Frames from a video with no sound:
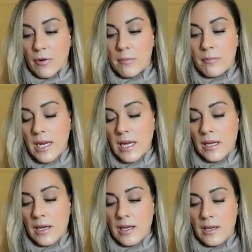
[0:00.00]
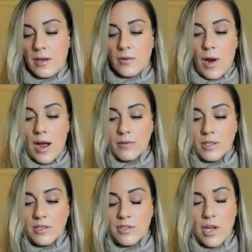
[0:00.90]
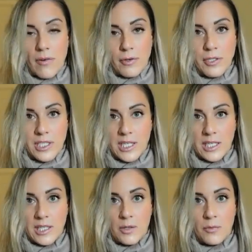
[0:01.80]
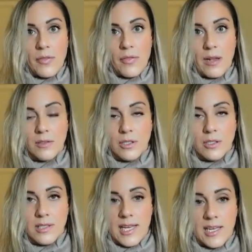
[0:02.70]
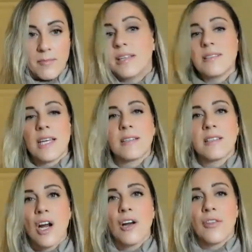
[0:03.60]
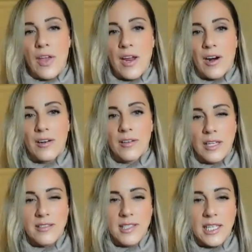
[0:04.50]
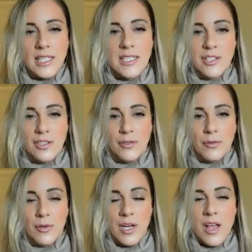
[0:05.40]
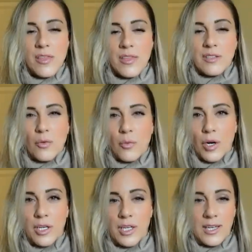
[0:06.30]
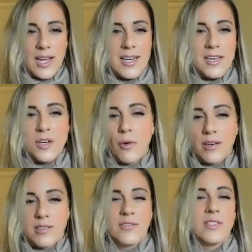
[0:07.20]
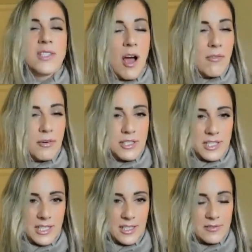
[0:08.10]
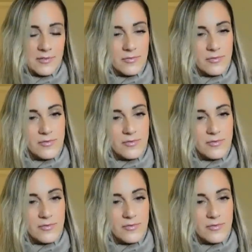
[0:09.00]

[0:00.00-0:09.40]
for me around sovereignty and what that looks like and means. Let's start there. Let's get into this work and nuance of sovereignty.